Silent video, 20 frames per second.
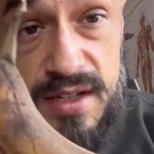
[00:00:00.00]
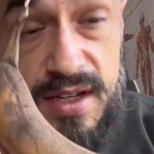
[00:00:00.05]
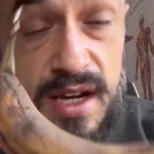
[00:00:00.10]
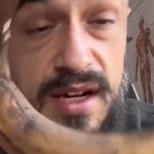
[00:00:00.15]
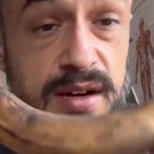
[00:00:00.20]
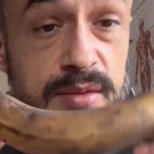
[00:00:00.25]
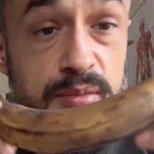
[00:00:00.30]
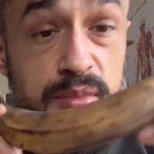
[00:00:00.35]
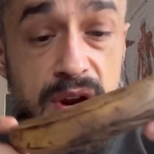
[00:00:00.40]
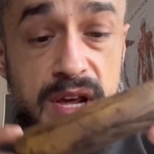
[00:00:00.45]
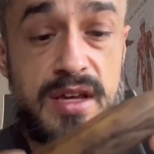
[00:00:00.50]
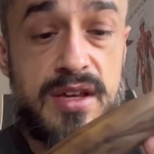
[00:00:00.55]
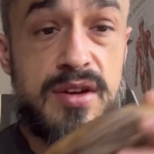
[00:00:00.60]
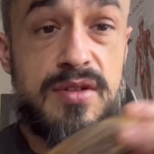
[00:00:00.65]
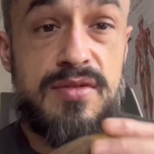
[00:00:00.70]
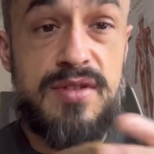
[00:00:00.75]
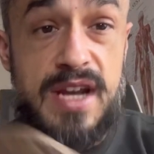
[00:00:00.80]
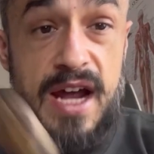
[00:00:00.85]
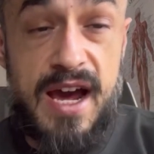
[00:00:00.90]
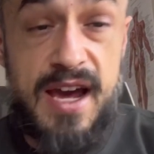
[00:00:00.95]
I could break
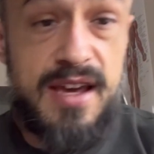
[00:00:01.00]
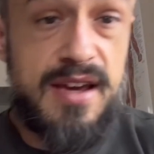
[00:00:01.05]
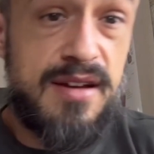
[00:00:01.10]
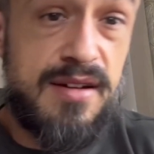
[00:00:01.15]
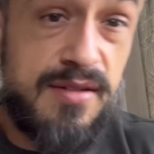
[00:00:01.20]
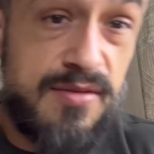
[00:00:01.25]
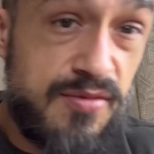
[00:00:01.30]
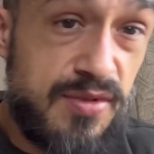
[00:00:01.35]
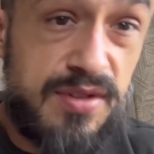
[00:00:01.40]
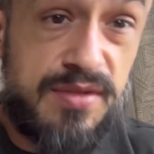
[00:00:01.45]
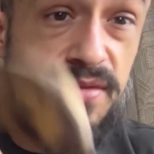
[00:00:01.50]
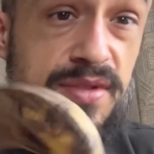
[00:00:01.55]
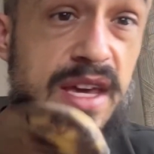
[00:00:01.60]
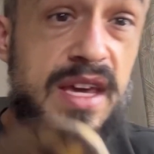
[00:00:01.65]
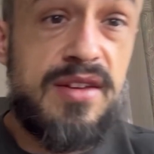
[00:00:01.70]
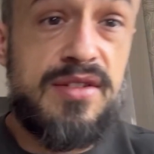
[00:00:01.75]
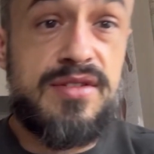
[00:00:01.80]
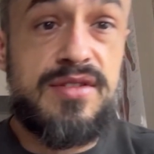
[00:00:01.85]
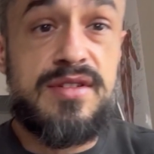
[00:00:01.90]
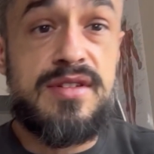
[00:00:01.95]
your diet with
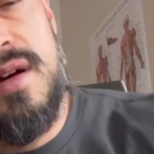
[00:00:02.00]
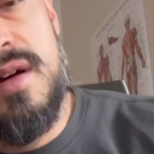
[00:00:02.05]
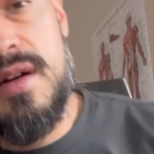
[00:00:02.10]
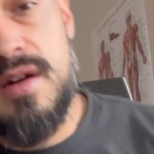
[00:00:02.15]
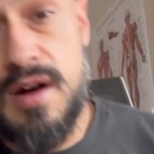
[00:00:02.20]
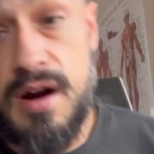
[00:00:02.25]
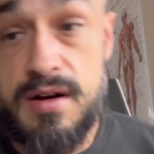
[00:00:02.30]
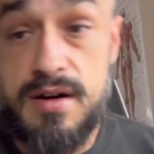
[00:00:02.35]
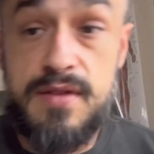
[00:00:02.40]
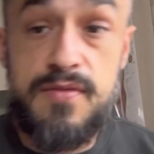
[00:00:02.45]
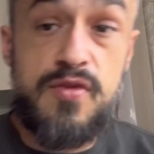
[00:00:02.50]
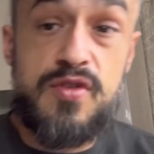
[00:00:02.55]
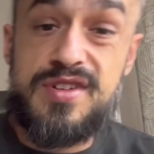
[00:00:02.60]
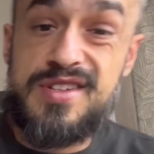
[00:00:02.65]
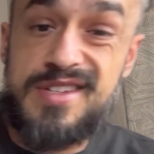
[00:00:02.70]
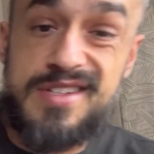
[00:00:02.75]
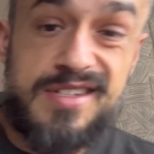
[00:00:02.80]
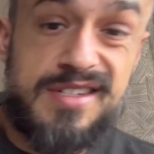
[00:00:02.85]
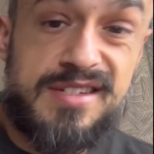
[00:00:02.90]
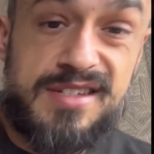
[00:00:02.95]
this. Carnivore
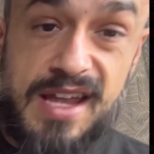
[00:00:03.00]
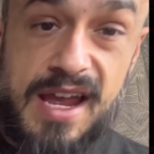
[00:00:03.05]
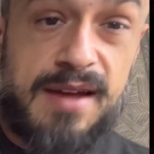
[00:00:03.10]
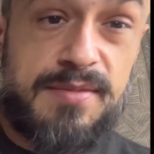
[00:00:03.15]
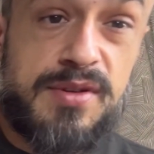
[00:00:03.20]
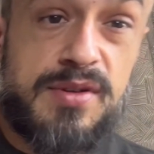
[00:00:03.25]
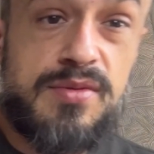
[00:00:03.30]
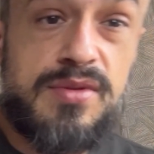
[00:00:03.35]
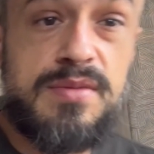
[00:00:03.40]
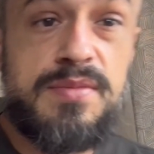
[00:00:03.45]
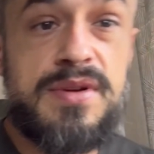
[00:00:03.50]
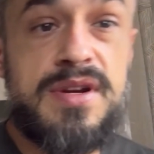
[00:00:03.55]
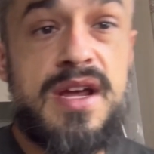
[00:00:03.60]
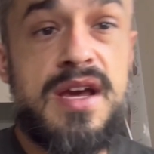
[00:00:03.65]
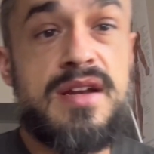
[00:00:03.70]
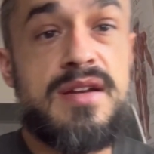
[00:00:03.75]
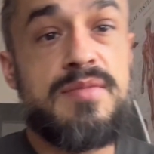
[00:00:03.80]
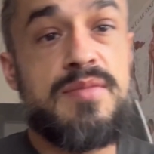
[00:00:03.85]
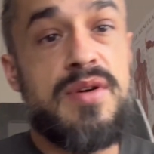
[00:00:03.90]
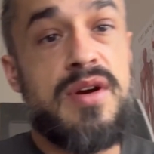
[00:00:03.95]
just stabbed you with a
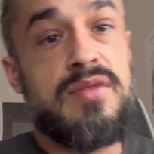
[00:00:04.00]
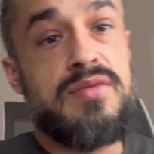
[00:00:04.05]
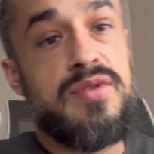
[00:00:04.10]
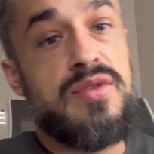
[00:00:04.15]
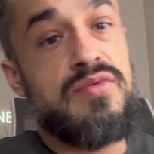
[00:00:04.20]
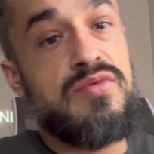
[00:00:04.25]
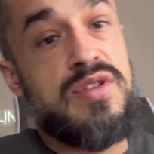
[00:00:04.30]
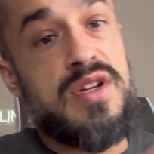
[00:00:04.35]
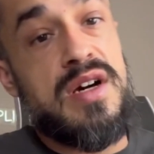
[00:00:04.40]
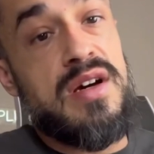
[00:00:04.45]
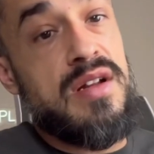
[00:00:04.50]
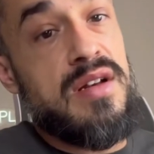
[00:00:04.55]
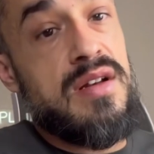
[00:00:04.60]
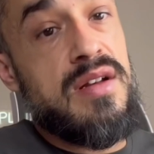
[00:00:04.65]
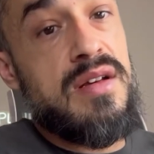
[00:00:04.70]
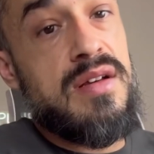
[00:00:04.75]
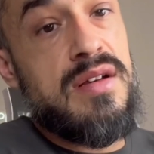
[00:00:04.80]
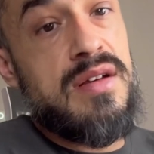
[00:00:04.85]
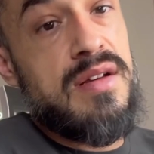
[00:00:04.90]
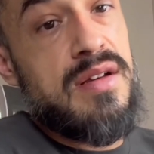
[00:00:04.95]
banana, bro. You done.
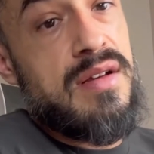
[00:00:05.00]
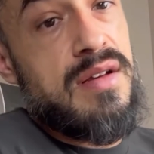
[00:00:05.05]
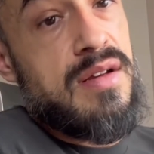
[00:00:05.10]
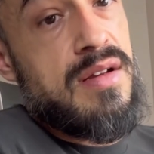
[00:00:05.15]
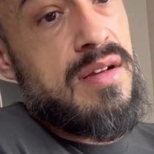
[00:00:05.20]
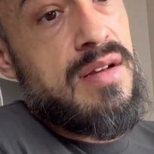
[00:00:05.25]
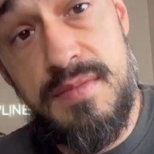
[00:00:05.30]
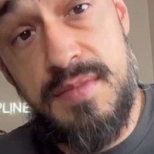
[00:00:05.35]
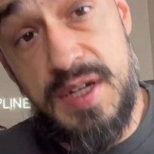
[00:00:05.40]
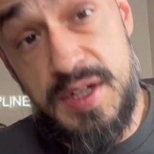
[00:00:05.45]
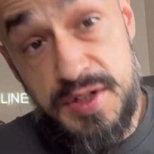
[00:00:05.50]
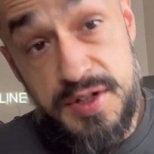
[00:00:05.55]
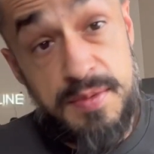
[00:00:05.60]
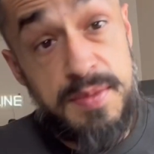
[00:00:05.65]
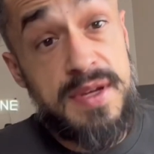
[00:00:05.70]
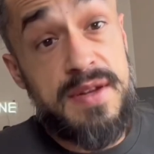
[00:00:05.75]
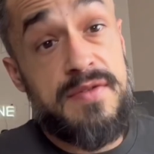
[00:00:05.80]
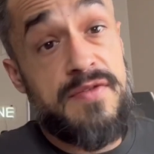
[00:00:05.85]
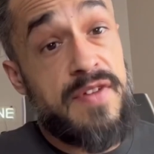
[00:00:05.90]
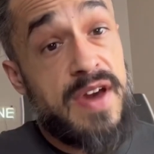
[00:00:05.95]

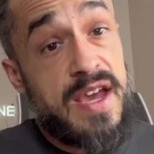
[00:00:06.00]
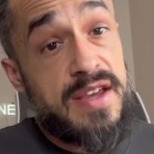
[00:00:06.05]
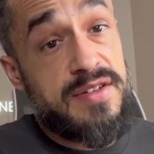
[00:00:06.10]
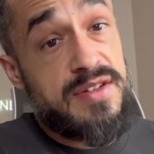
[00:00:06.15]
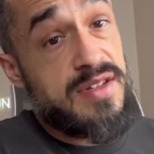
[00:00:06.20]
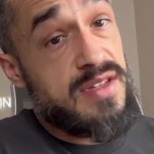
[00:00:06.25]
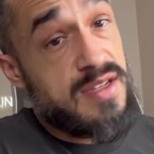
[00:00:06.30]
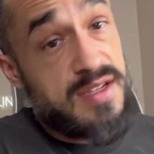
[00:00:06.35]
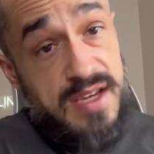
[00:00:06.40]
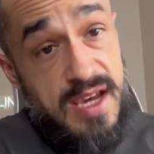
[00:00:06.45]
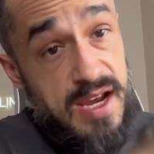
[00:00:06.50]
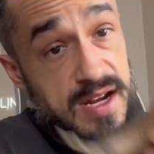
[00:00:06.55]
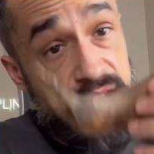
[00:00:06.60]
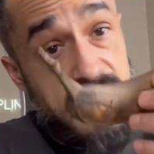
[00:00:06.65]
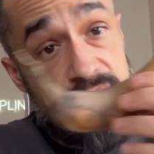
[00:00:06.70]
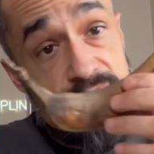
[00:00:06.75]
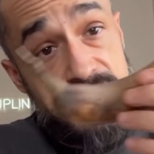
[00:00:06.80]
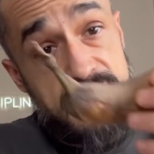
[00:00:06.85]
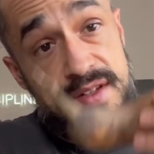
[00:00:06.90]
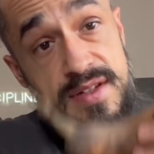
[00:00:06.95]
Intermittent fasting. You can't
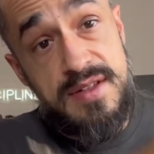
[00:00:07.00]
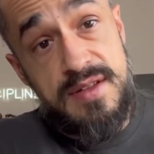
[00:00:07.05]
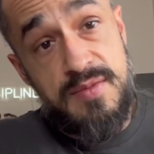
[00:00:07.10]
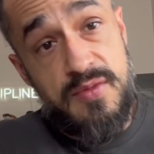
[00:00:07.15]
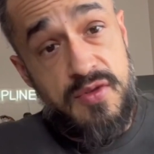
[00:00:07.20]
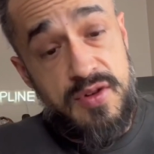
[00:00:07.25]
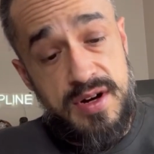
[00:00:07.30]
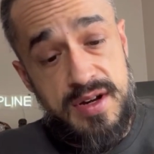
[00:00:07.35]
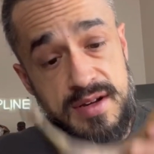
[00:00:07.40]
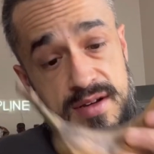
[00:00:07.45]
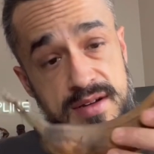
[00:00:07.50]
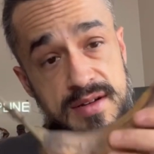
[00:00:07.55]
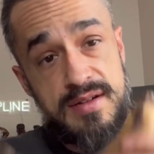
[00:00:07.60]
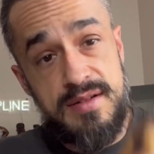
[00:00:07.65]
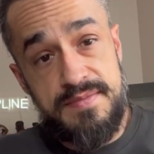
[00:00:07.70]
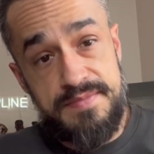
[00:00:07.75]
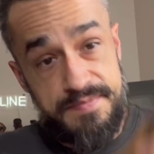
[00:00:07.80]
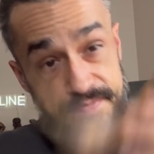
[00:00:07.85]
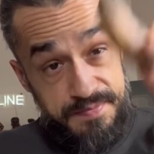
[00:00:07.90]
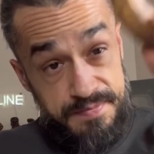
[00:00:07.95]
have this in the morning.
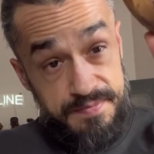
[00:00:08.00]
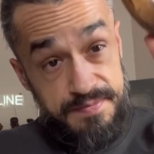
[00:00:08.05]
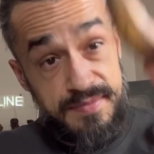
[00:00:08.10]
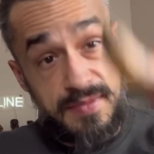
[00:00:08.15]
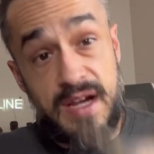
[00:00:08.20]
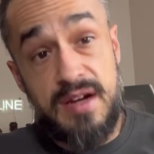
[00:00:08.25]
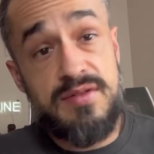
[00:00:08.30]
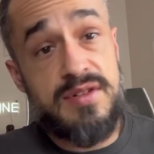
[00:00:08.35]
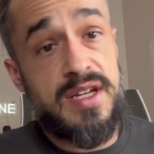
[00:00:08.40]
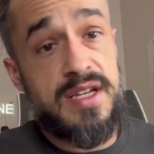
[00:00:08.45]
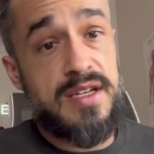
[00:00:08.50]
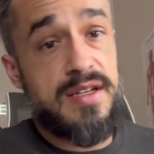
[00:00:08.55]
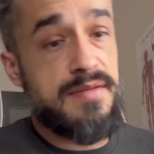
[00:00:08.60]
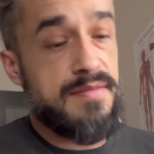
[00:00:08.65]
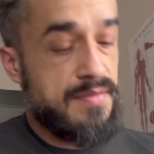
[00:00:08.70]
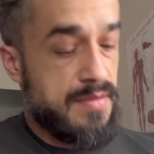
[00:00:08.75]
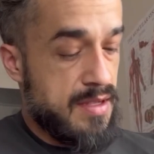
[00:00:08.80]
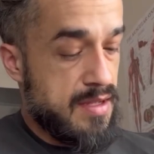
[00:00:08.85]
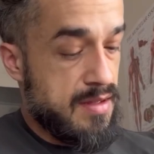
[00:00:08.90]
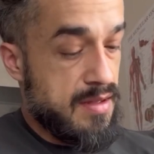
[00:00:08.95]
I'll take
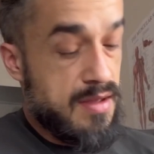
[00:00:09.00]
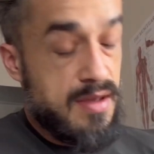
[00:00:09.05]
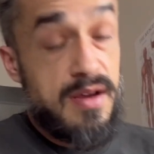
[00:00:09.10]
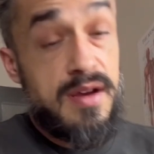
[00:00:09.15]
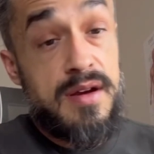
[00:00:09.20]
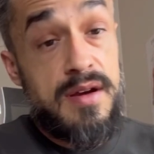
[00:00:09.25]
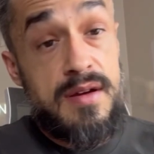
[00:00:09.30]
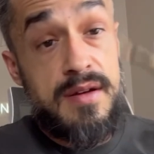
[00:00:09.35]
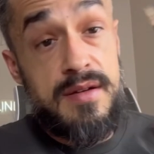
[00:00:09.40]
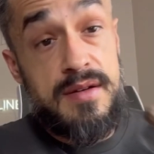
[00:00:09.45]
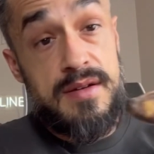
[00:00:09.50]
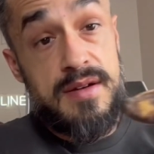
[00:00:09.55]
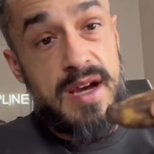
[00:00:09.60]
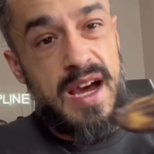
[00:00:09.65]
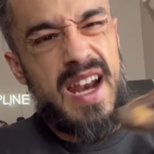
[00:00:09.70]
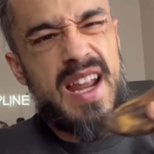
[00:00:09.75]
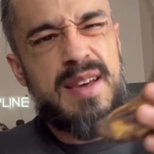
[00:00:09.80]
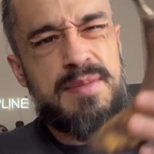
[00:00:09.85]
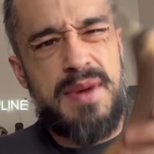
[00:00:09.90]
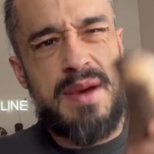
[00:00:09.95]
it. I
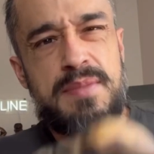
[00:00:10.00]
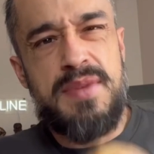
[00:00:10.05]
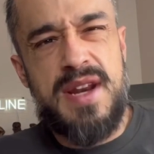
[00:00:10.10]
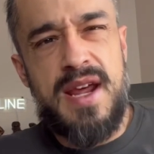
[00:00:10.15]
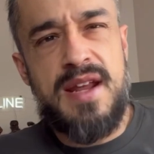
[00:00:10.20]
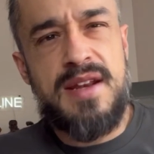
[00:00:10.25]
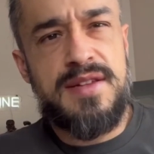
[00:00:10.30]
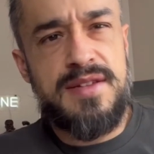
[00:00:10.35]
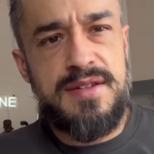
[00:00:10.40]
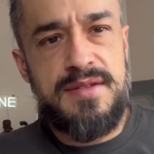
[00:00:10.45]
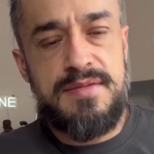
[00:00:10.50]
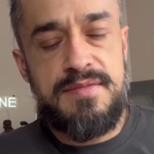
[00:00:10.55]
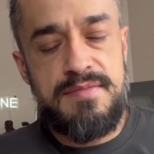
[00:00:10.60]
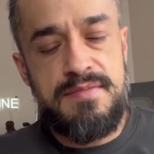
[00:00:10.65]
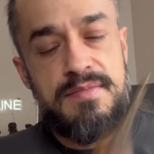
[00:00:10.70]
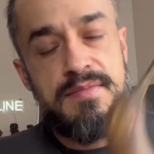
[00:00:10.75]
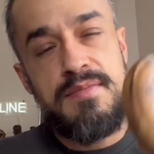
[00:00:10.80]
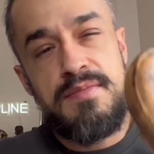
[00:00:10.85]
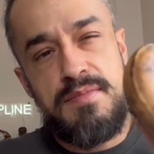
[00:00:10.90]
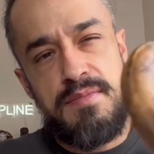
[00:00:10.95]
like my bananas
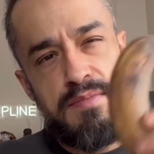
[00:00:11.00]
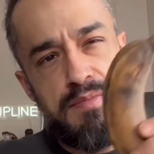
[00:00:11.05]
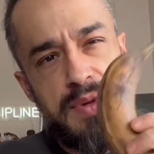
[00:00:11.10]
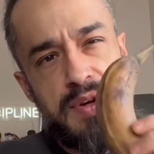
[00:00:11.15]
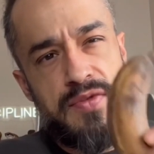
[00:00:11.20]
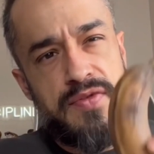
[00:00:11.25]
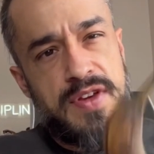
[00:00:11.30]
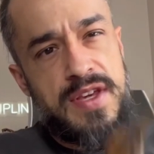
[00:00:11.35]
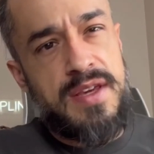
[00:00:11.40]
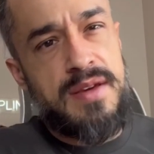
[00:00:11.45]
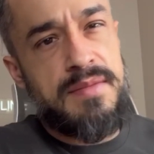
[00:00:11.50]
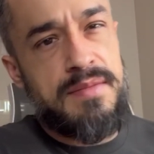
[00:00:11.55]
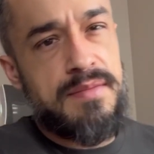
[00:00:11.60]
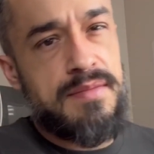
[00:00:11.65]
milfy.